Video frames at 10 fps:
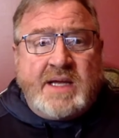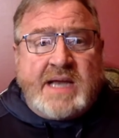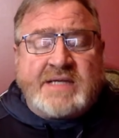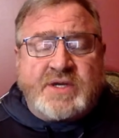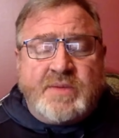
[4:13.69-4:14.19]

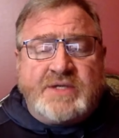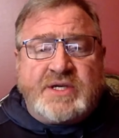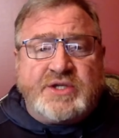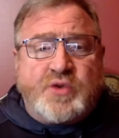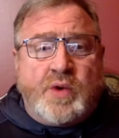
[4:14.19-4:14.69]
Not so
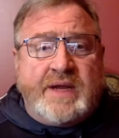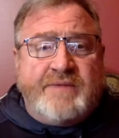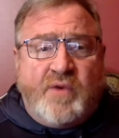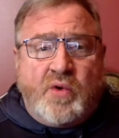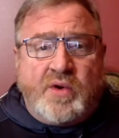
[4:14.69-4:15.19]
much in
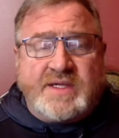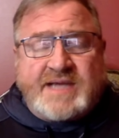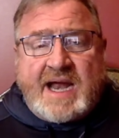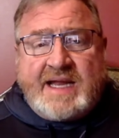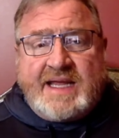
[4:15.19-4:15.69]
24. This
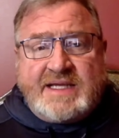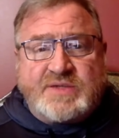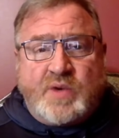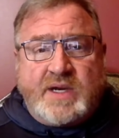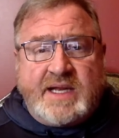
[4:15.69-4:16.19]
kind of
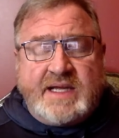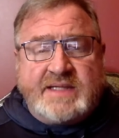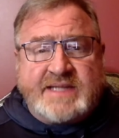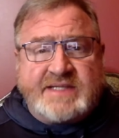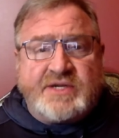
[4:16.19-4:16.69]
is what it
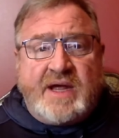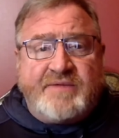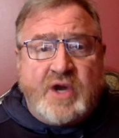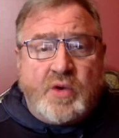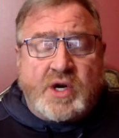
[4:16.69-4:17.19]
is. They still
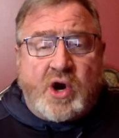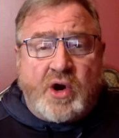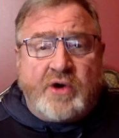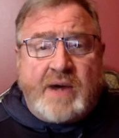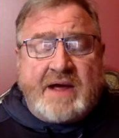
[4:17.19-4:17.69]
have Noah
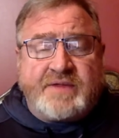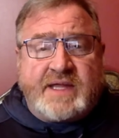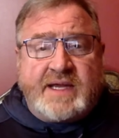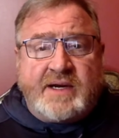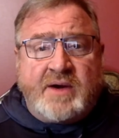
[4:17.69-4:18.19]
Carter
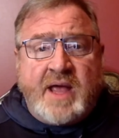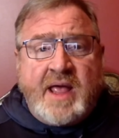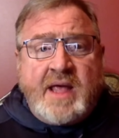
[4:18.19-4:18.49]
out there.